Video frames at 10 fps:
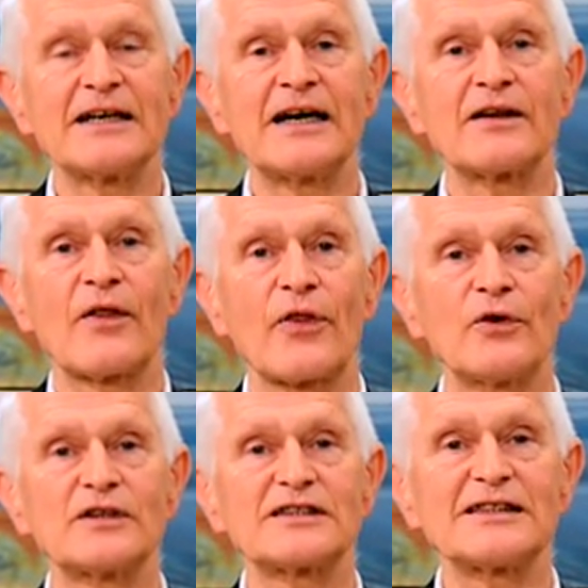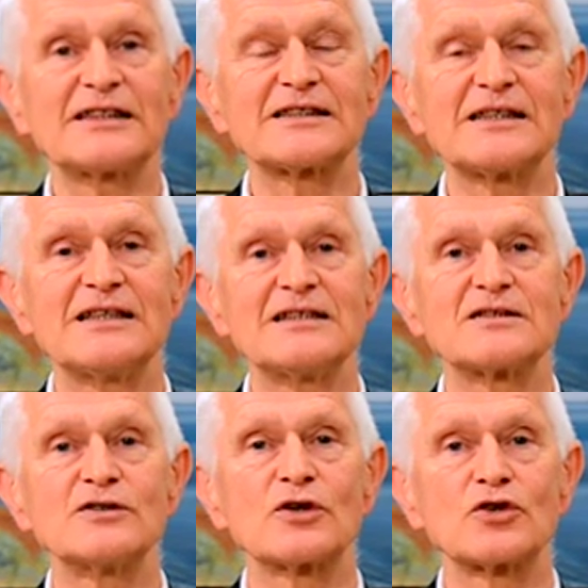And the third sex is
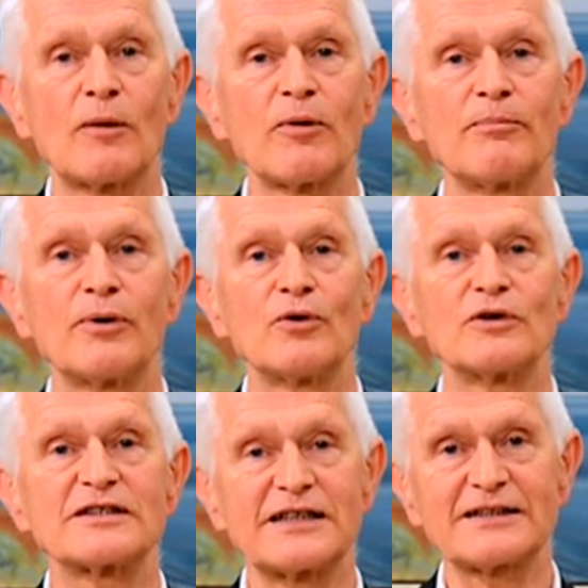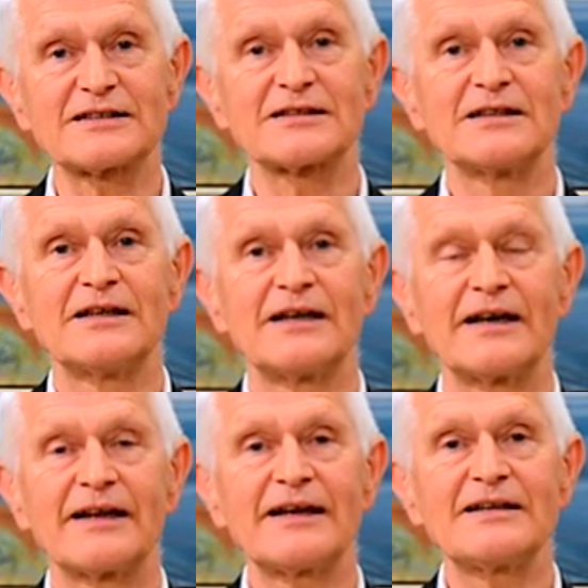the double-pole sex.
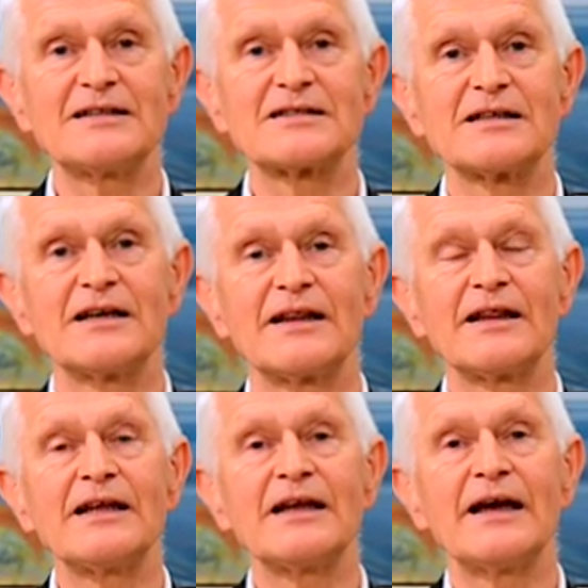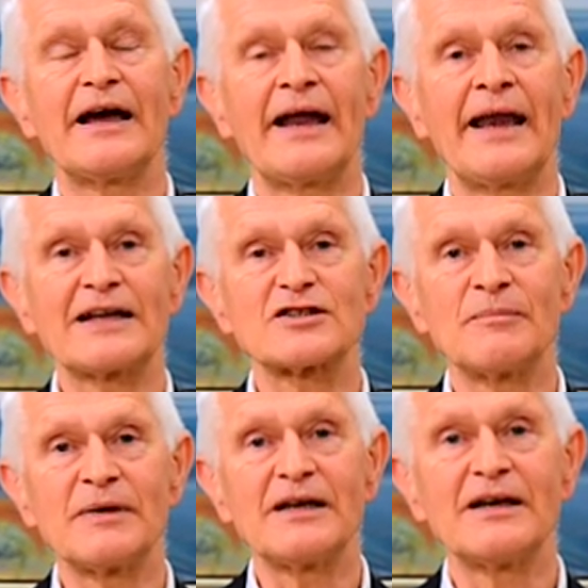And that is the
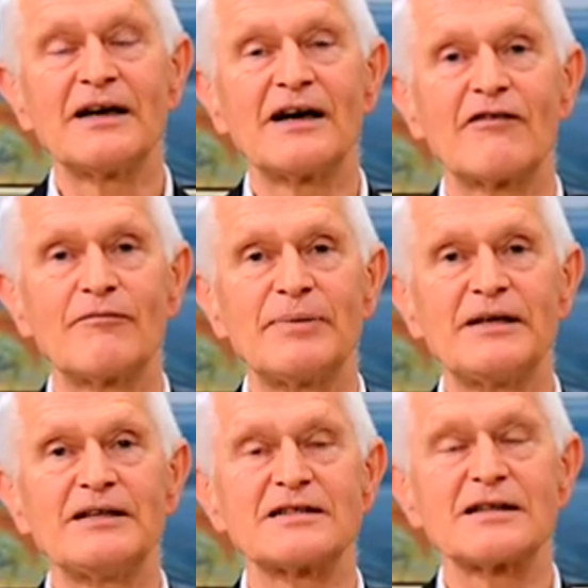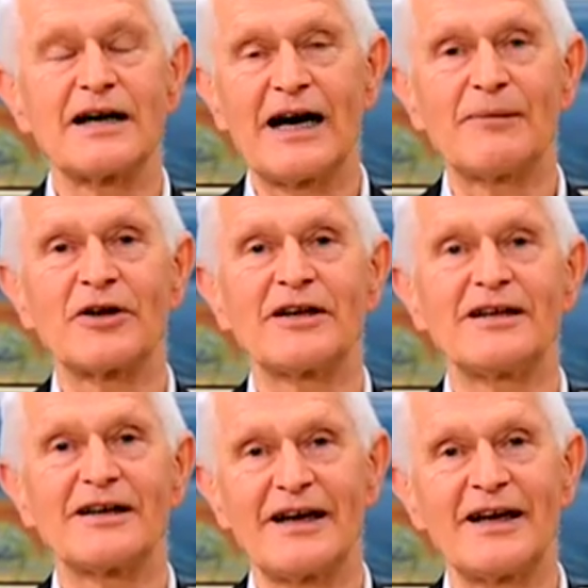anatomy of peace,
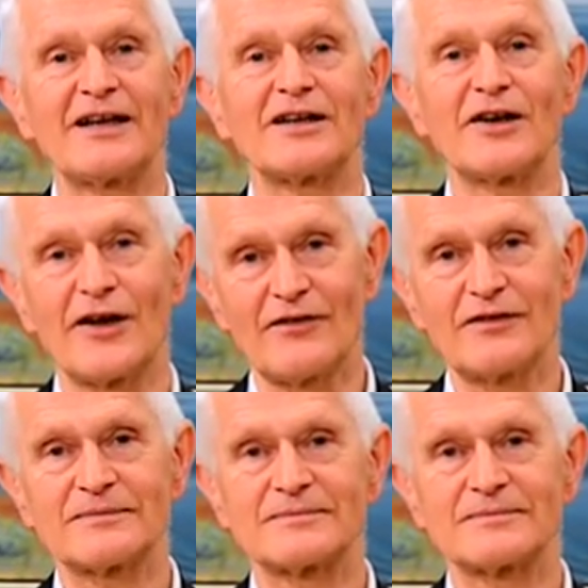harmony, and love.